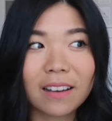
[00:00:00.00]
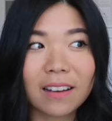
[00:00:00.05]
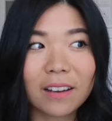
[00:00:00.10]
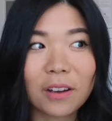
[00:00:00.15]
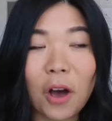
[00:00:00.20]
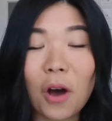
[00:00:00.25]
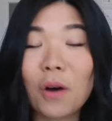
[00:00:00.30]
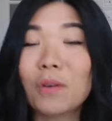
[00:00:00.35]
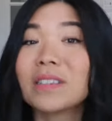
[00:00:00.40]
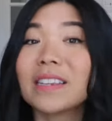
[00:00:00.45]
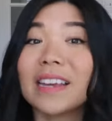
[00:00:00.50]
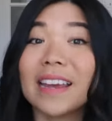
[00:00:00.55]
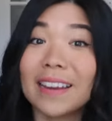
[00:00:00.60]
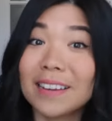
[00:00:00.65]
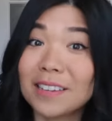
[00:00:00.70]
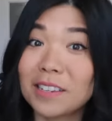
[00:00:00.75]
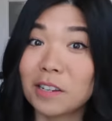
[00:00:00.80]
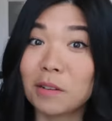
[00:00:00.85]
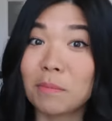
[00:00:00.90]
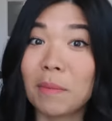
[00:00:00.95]
goes
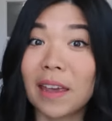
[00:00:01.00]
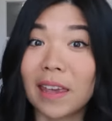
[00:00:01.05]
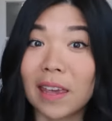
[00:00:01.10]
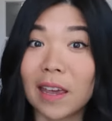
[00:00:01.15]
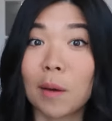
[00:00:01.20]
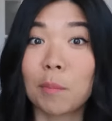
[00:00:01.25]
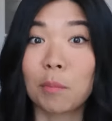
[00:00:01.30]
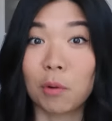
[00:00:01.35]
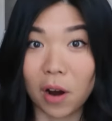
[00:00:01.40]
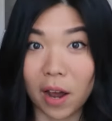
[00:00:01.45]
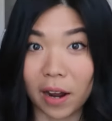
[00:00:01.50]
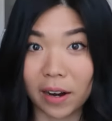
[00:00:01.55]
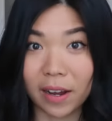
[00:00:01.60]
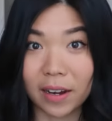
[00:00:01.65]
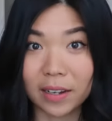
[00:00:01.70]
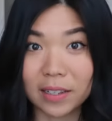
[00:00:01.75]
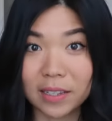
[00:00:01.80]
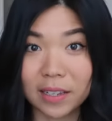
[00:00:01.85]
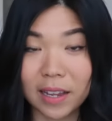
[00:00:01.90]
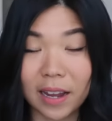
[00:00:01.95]
into making a product.